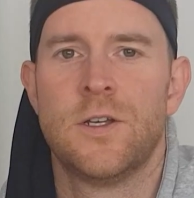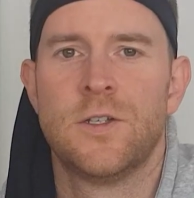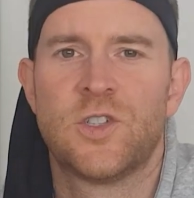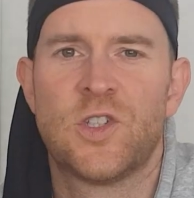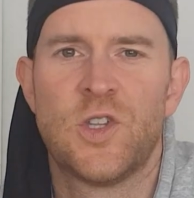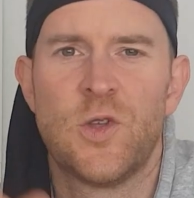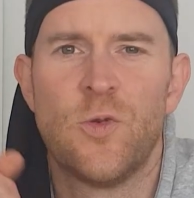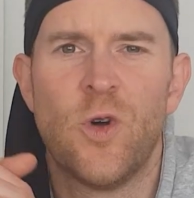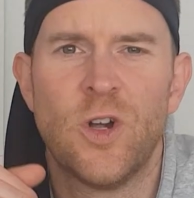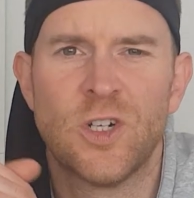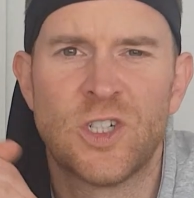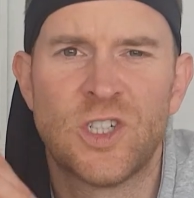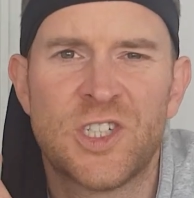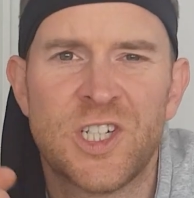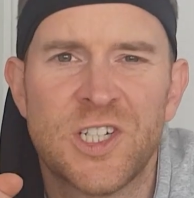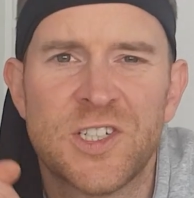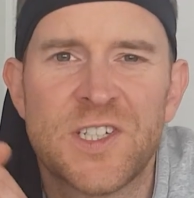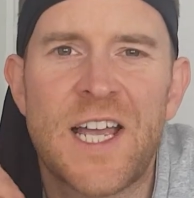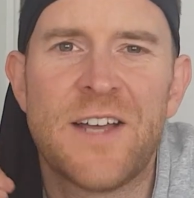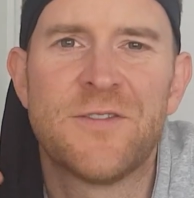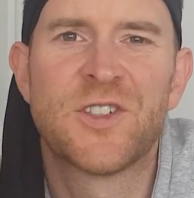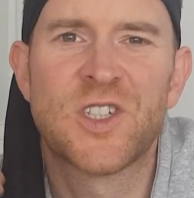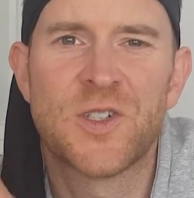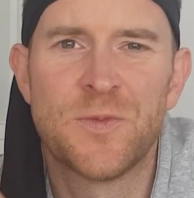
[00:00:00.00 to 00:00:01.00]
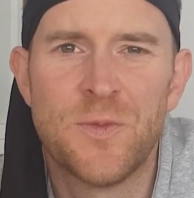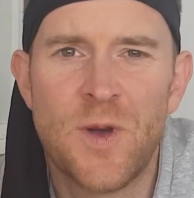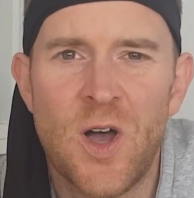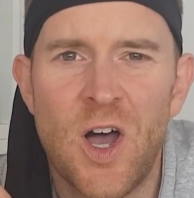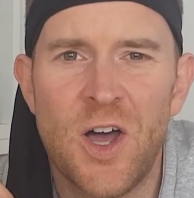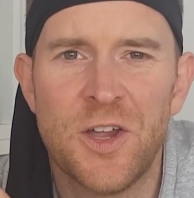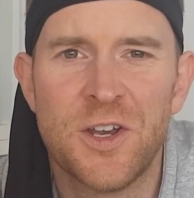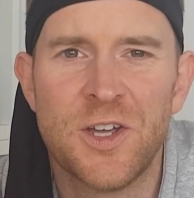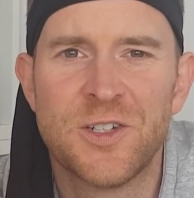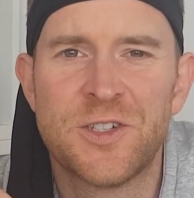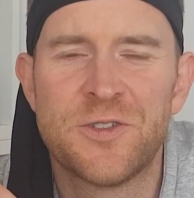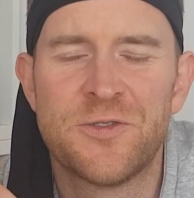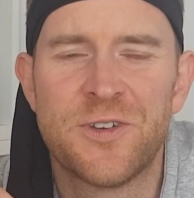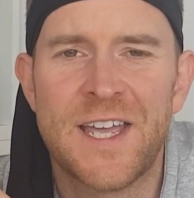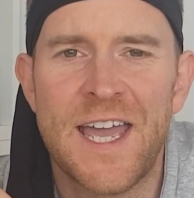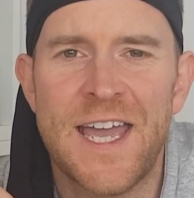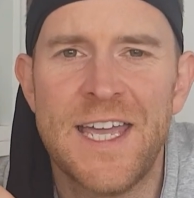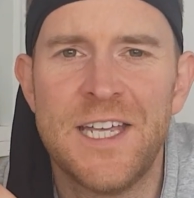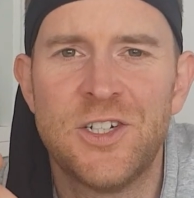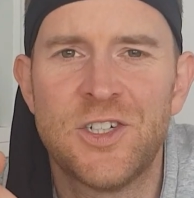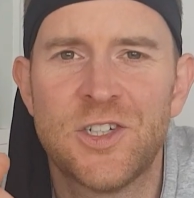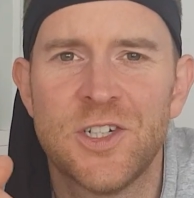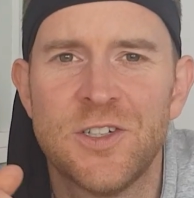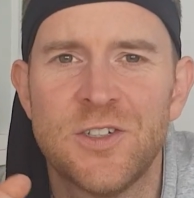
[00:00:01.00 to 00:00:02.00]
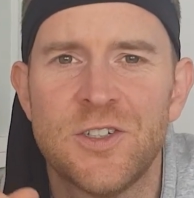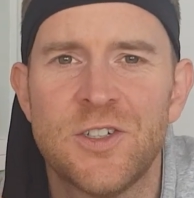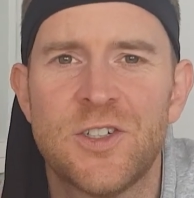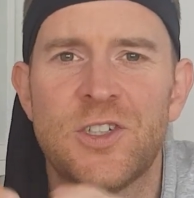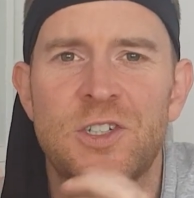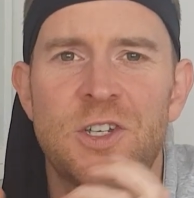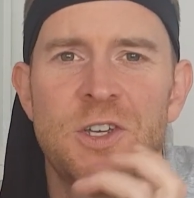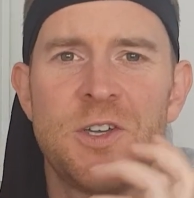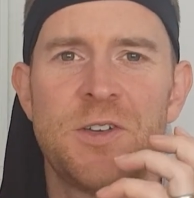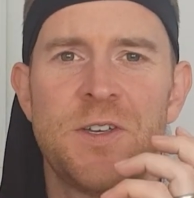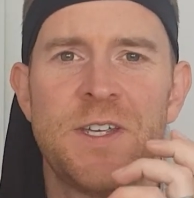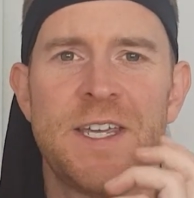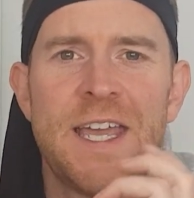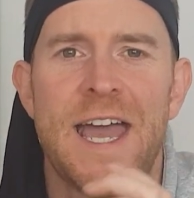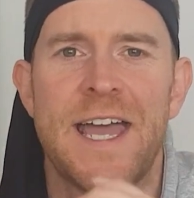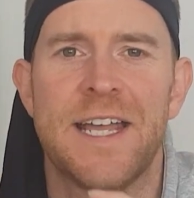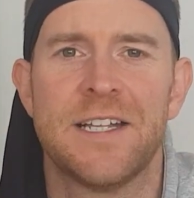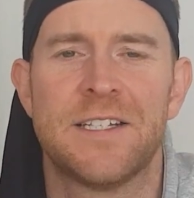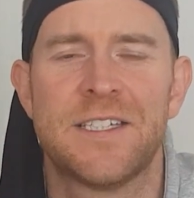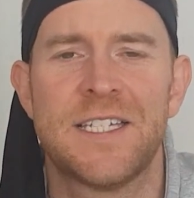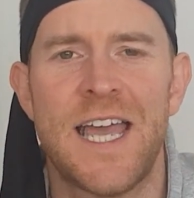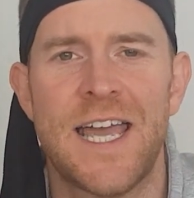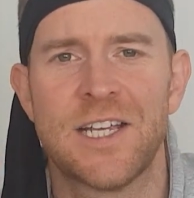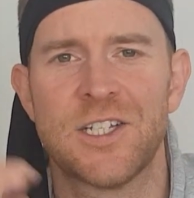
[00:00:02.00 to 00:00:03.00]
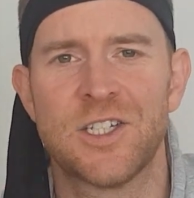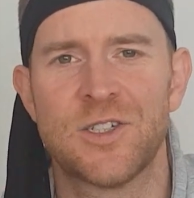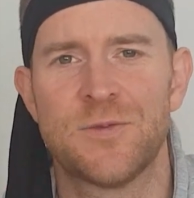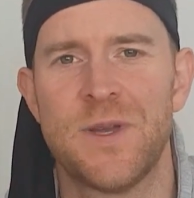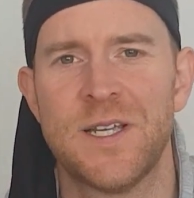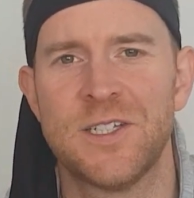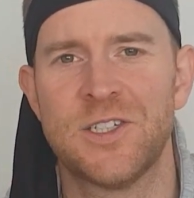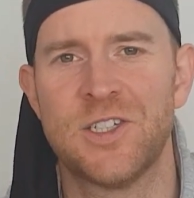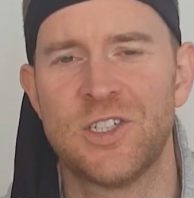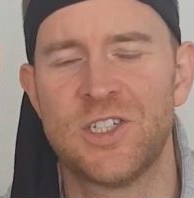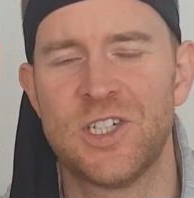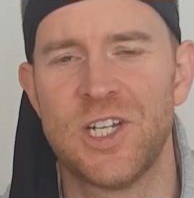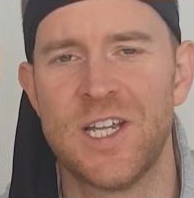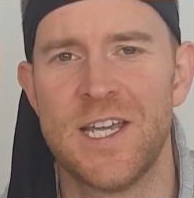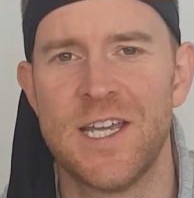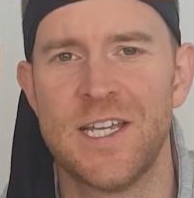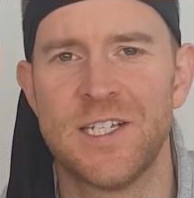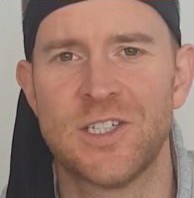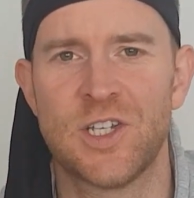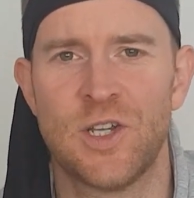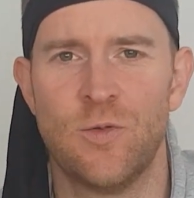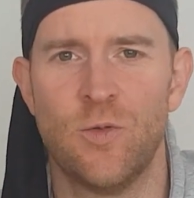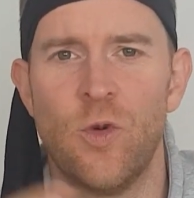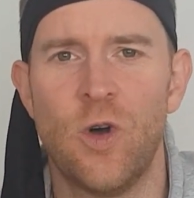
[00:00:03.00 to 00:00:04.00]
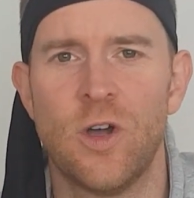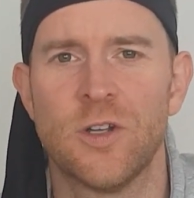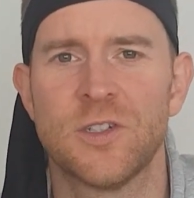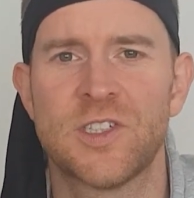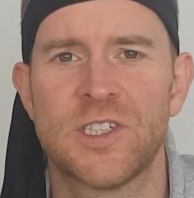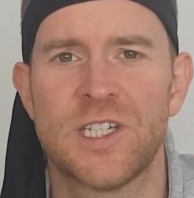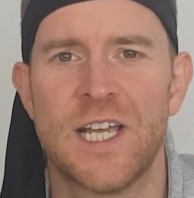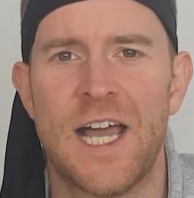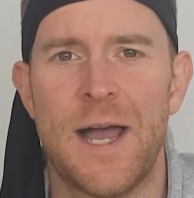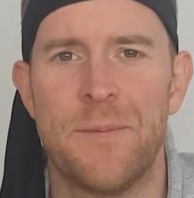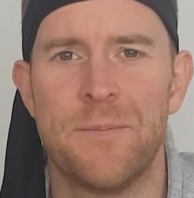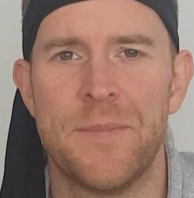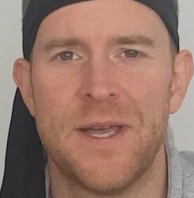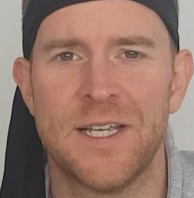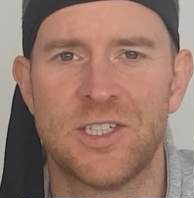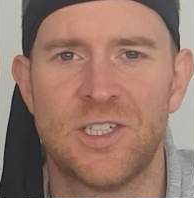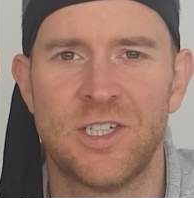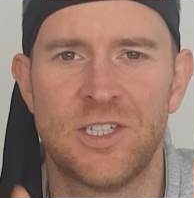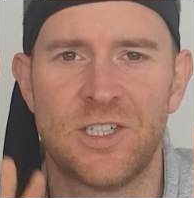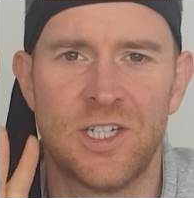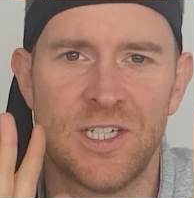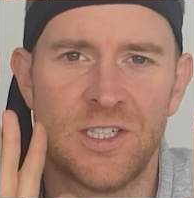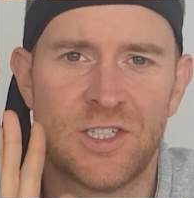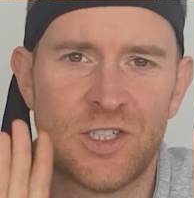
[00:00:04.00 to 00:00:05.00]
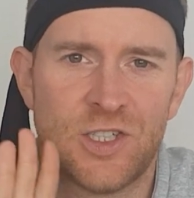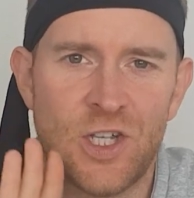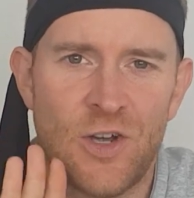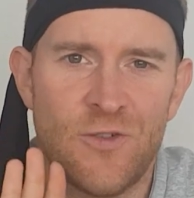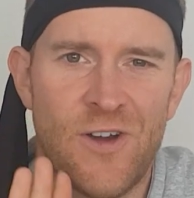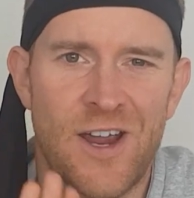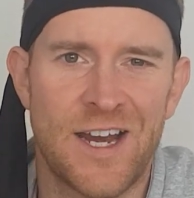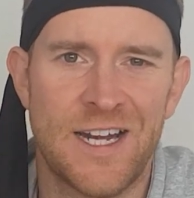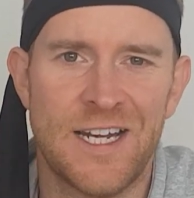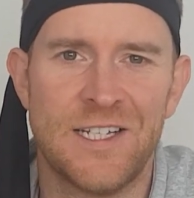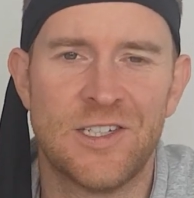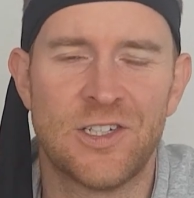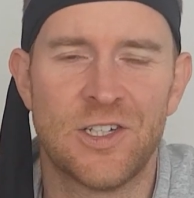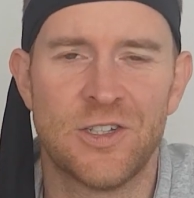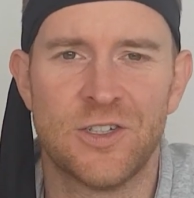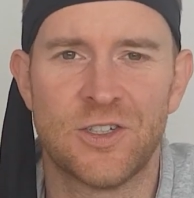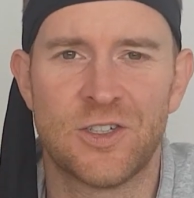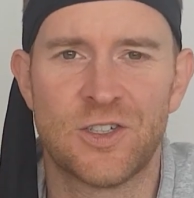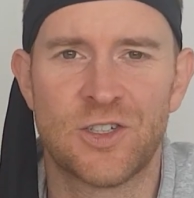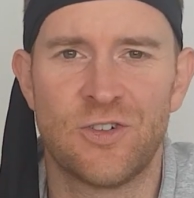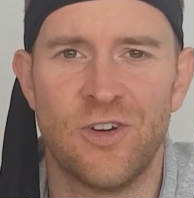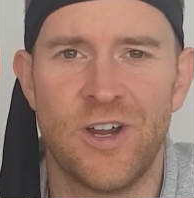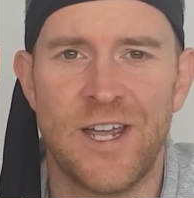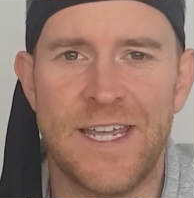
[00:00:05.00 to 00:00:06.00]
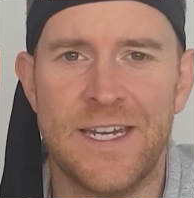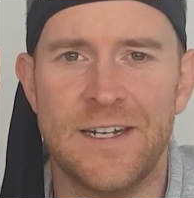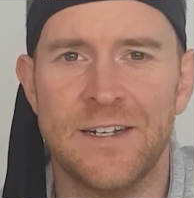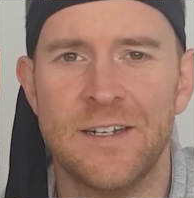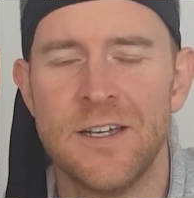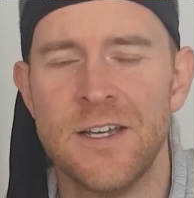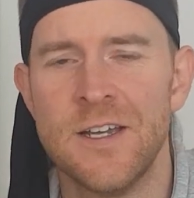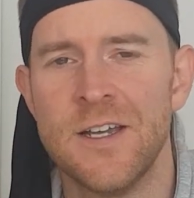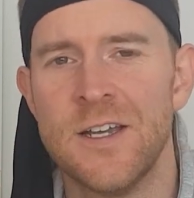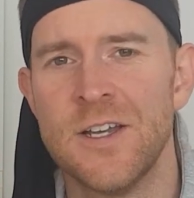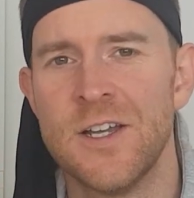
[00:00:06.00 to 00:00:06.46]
So the watch does have smart notifications, so you can get text messages and WhatsApp messages directly to the screen.